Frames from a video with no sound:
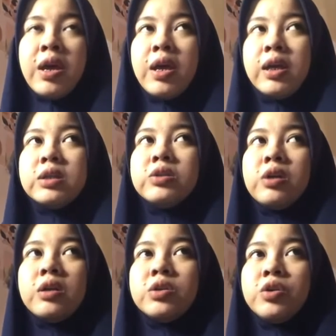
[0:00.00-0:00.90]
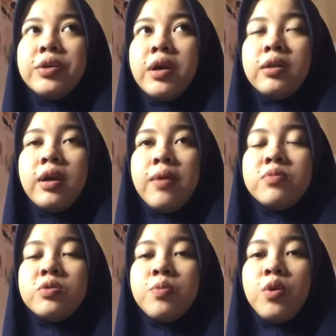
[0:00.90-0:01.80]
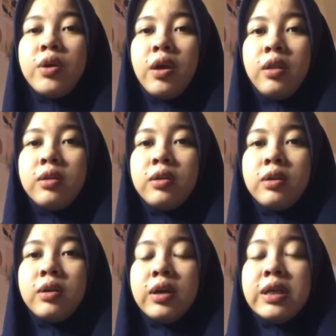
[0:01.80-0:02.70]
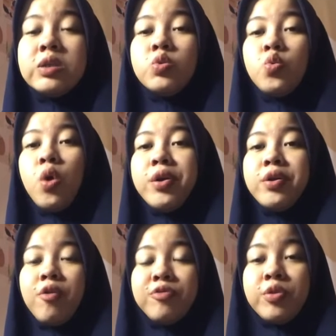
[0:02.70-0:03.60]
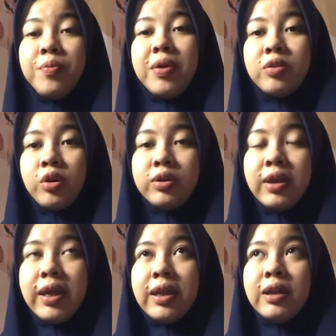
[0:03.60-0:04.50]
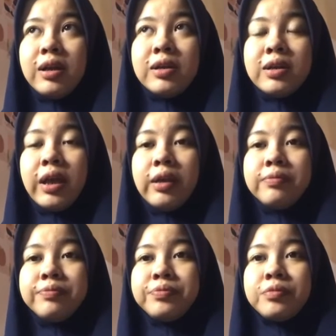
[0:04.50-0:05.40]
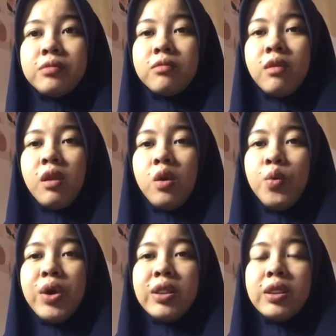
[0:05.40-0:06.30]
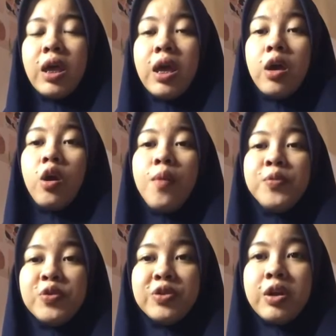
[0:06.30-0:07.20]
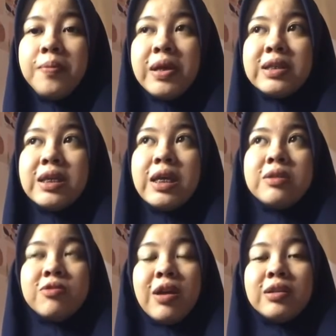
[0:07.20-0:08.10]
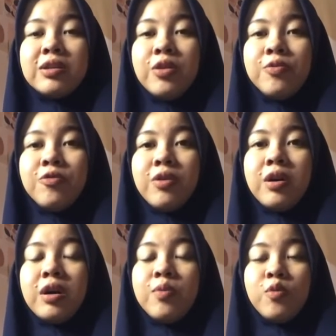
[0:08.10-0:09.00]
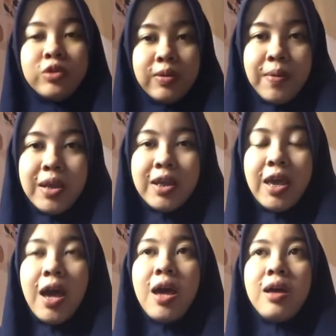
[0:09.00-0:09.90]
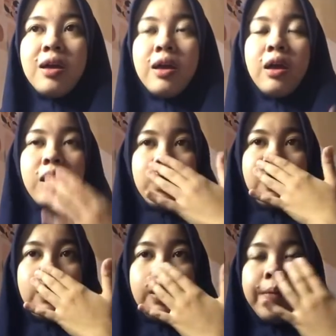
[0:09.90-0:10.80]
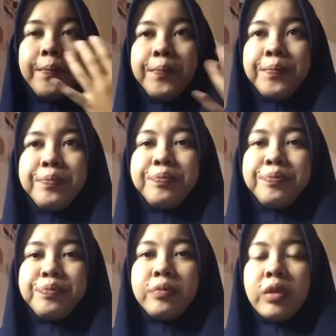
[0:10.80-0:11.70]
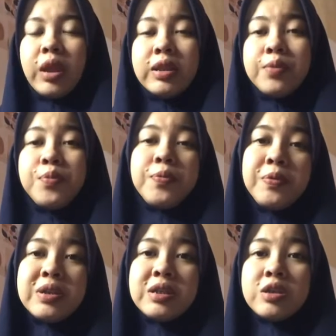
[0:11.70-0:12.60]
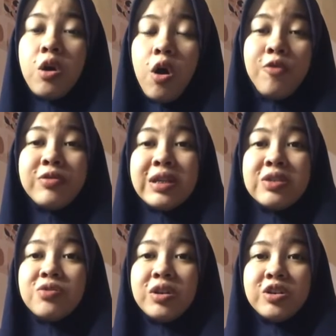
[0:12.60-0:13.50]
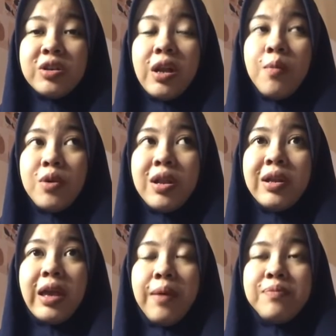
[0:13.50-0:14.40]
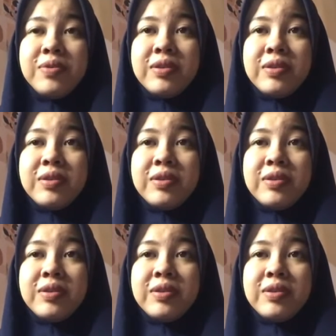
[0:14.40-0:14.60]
Instructional games model is one of the methods in learning with computer-based interactive multimedia. The purpose of the instructional model games